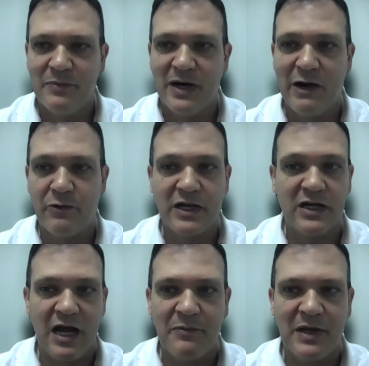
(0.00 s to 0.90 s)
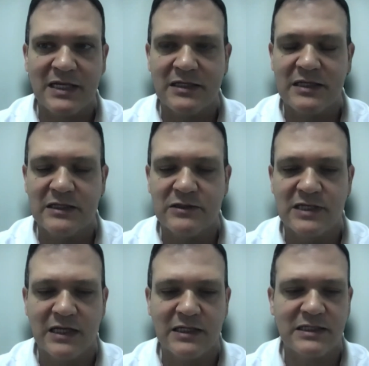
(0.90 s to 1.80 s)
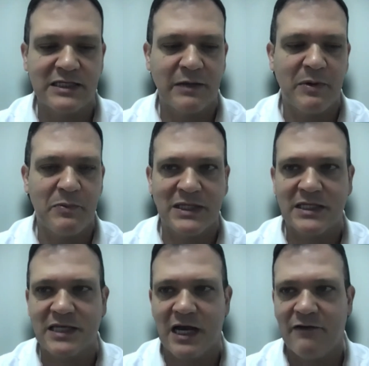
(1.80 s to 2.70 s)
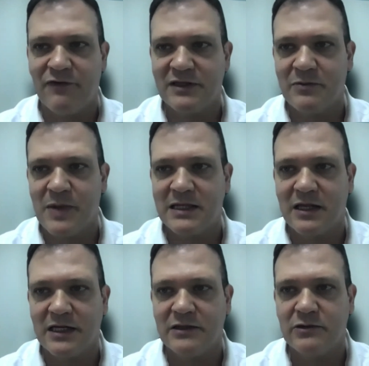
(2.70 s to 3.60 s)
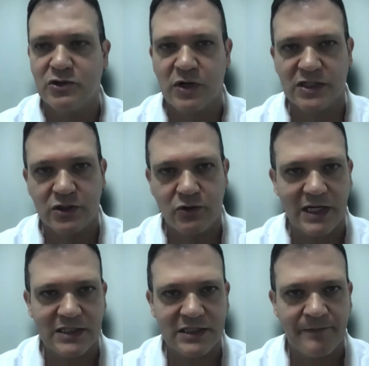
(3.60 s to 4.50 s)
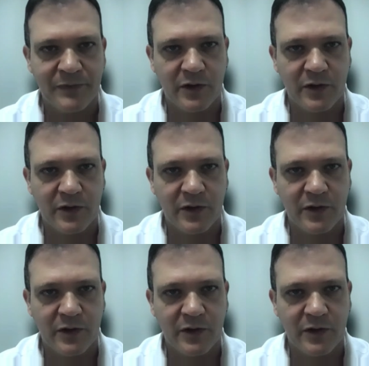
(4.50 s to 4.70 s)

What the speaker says: but how our economic and societal system have been designed fundamentally to transgress